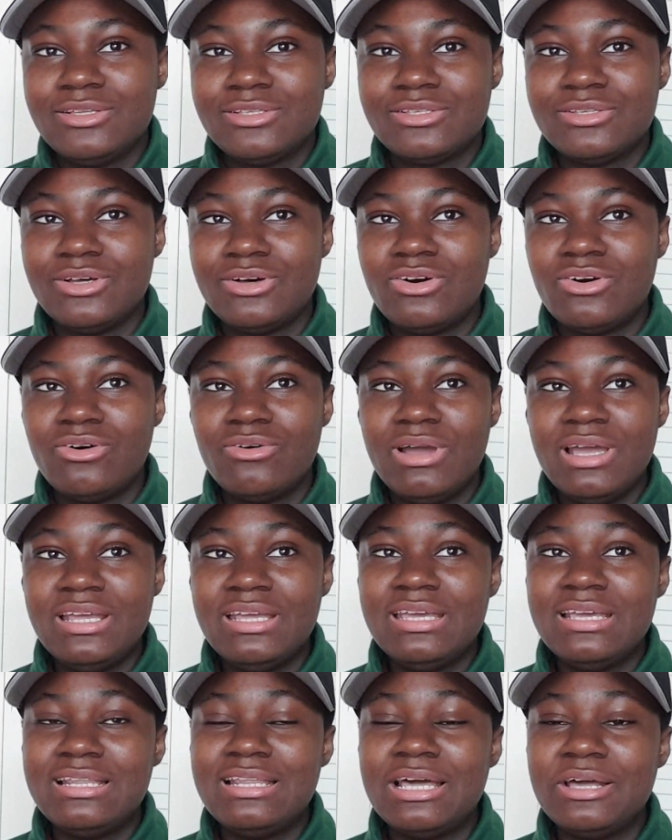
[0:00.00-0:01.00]
So when
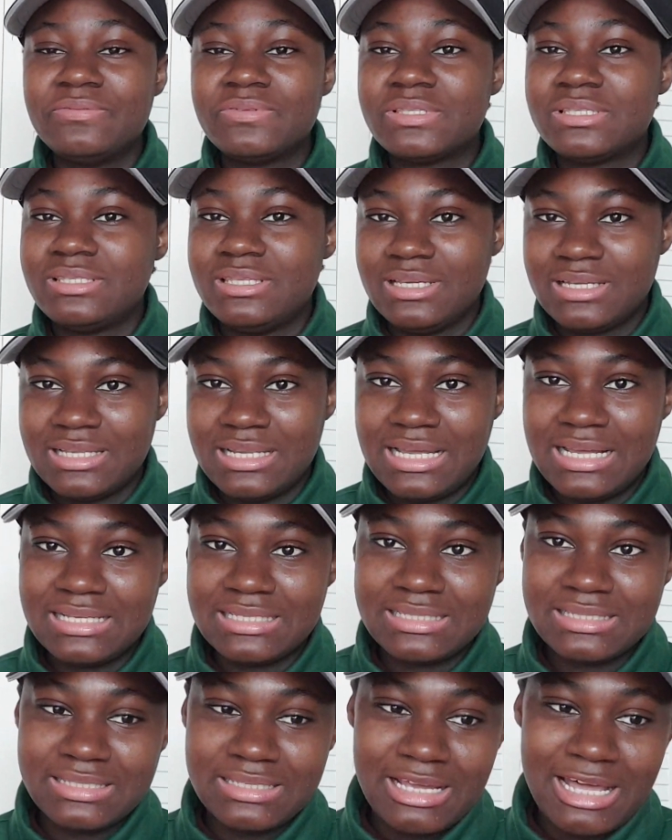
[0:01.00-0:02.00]
he left the
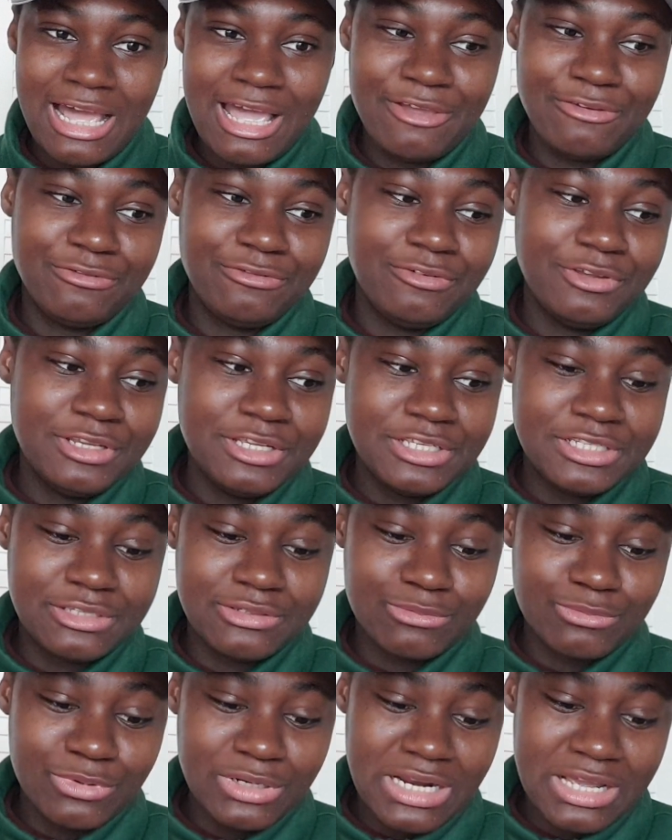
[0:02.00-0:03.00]
class, I finished,
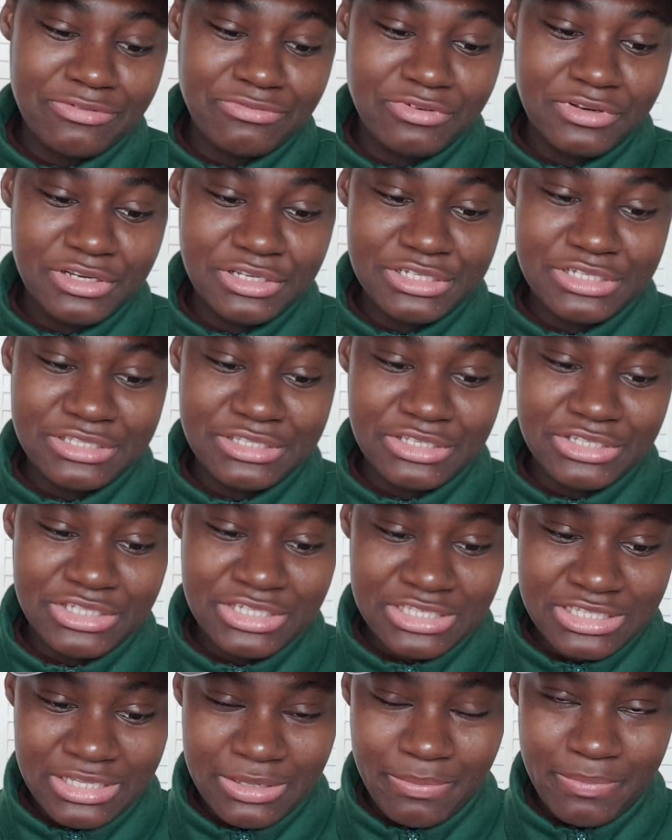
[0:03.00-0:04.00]
when I finished
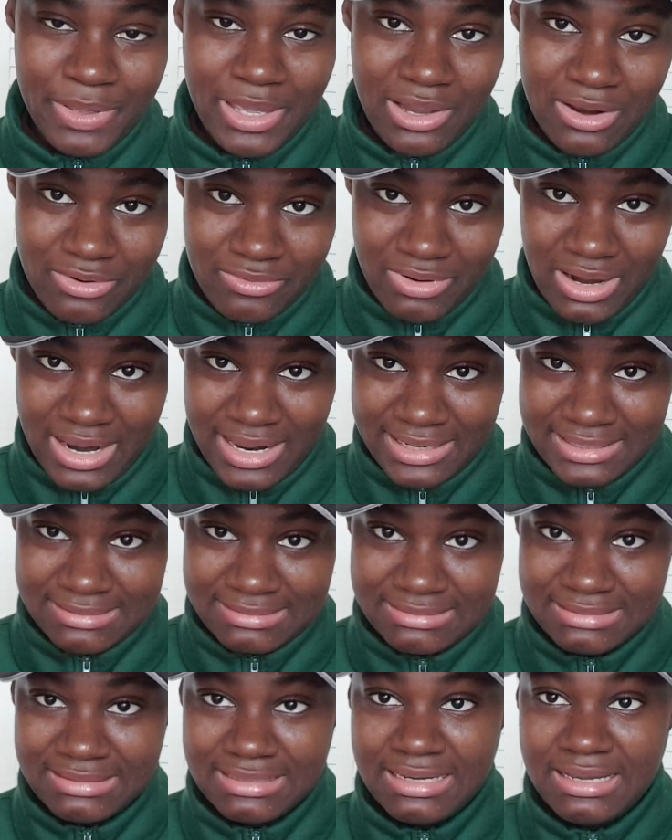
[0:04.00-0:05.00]
teaching, the bell
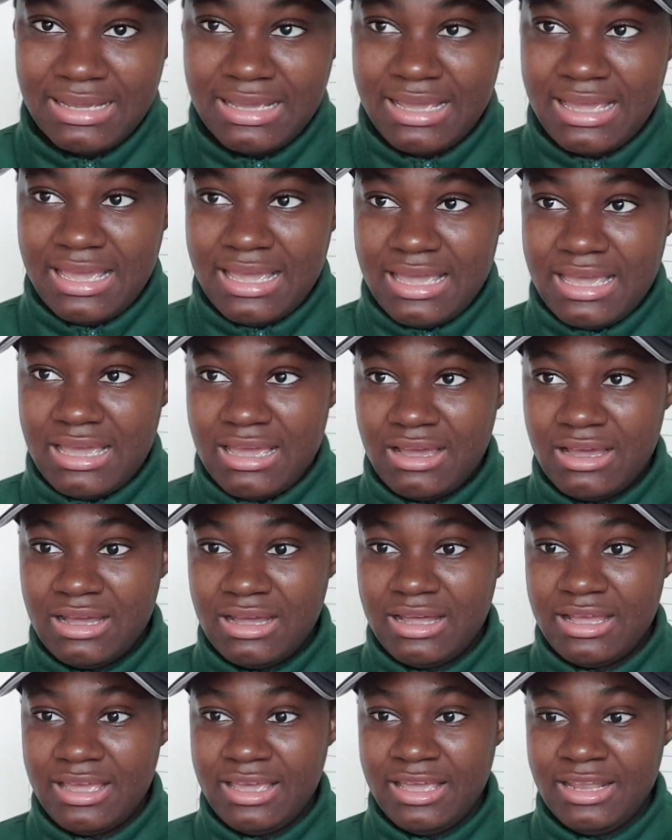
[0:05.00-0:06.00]
rang.
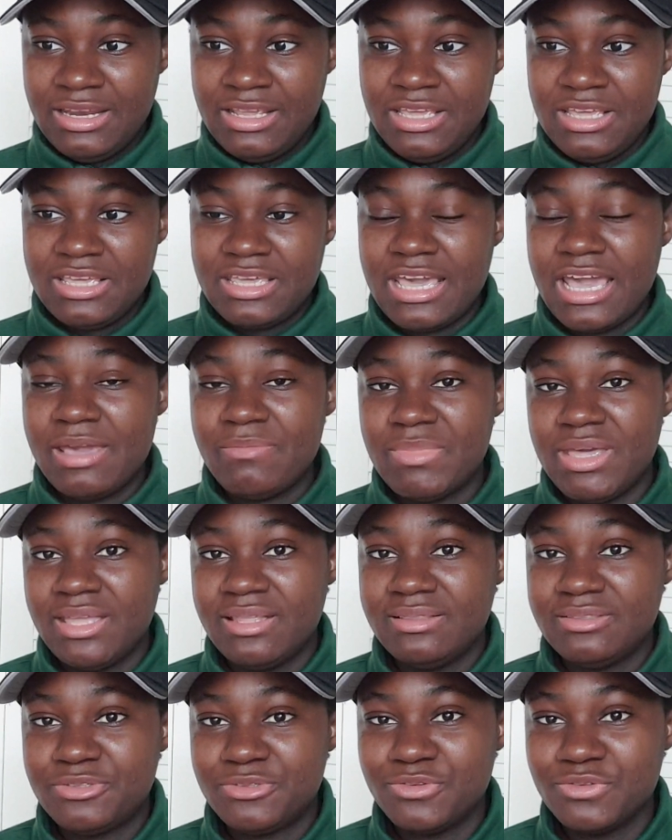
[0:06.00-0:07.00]
Uh, and he came
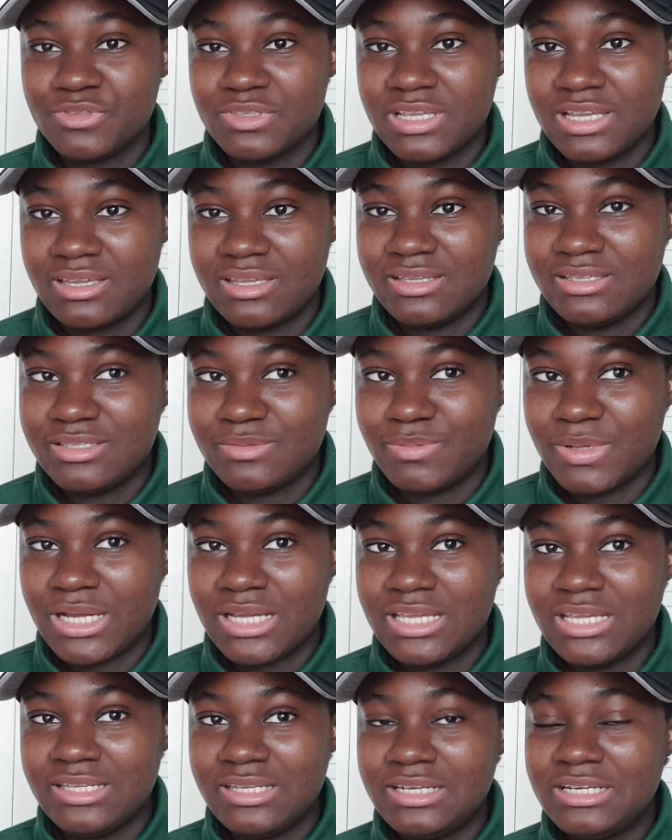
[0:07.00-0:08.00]
in to take his bag.
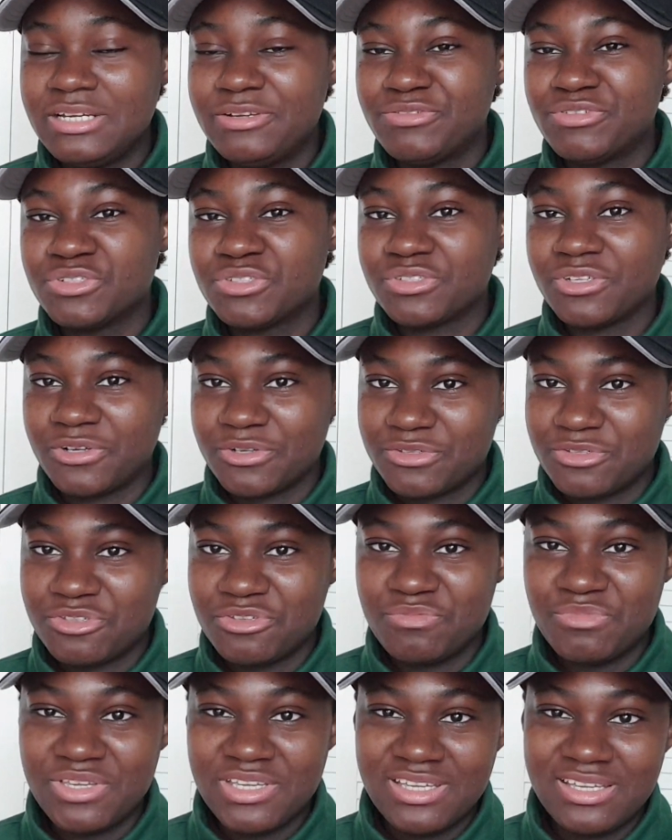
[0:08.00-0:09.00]
He didn't even talk
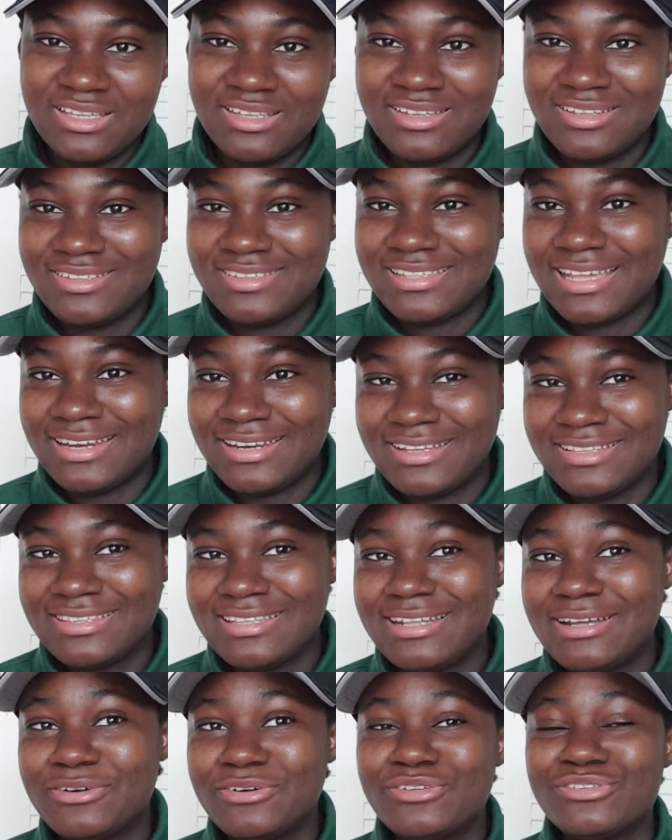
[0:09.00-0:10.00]
to me. He didn't say
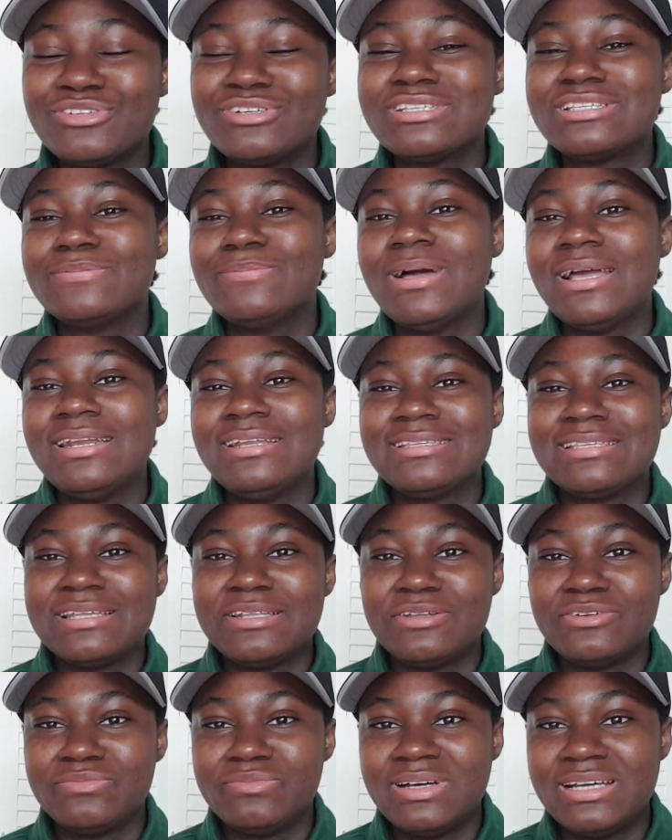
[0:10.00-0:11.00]
anything. I was just smiling
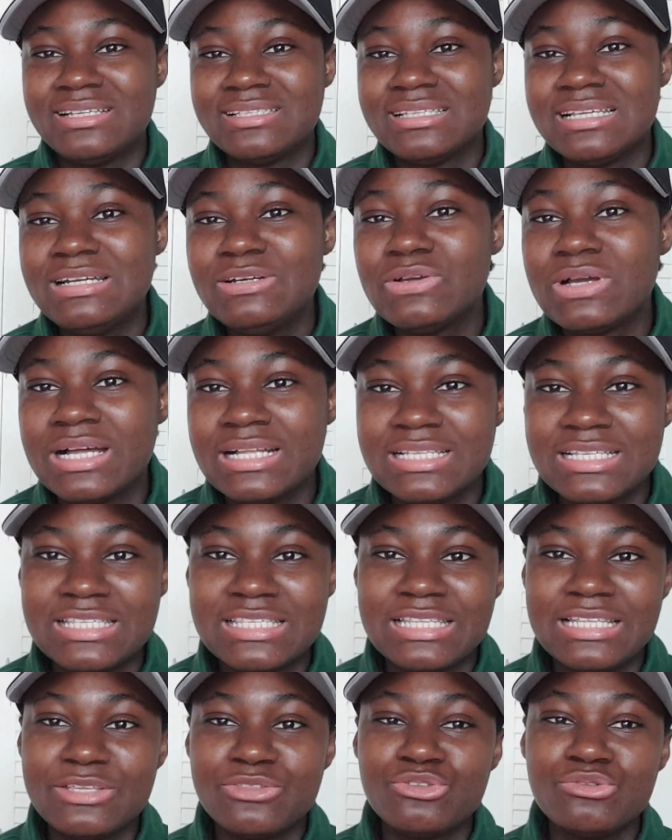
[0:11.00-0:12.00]
instead of mine. I said, look at
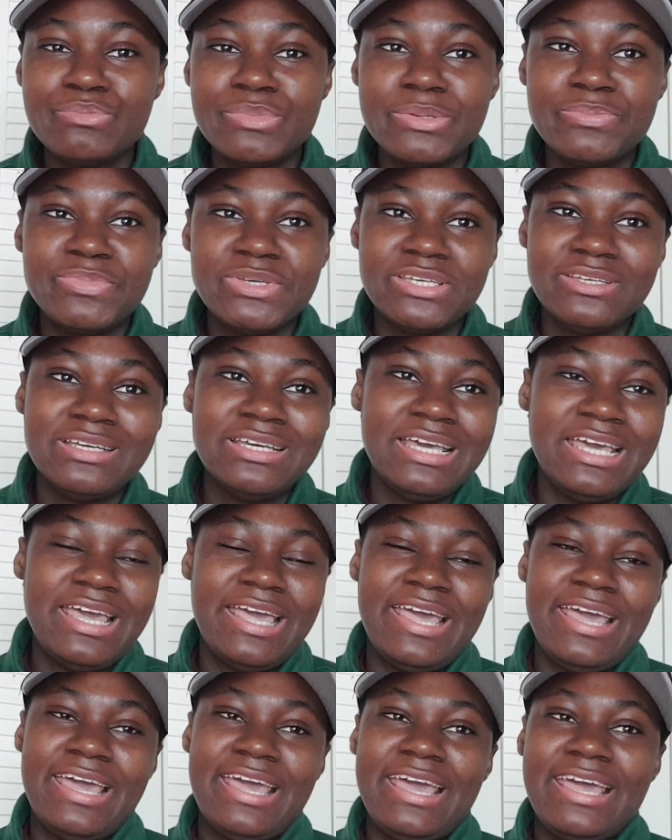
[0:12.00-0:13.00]
this little baby.
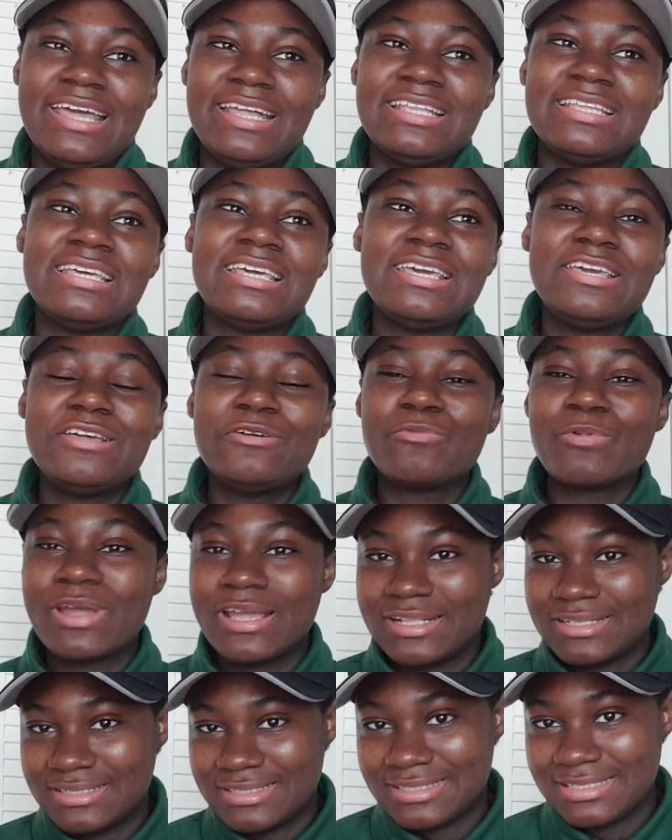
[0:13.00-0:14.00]
And he
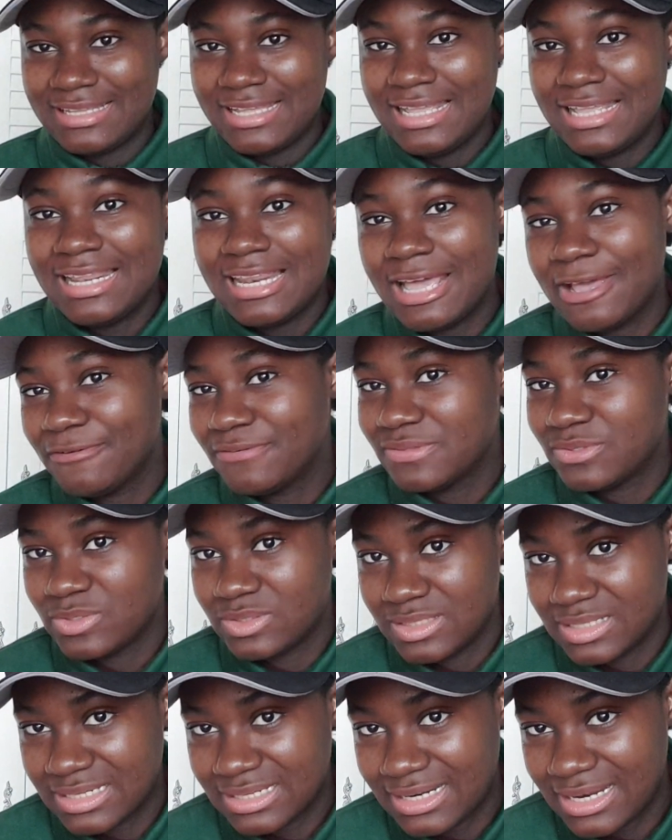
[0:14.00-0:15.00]
went. He
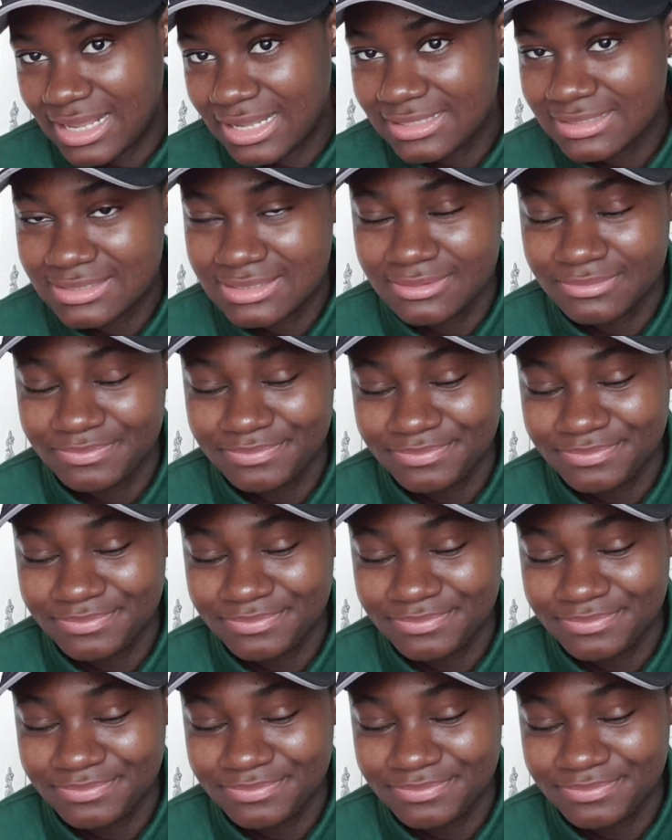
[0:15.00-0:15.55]
left the class.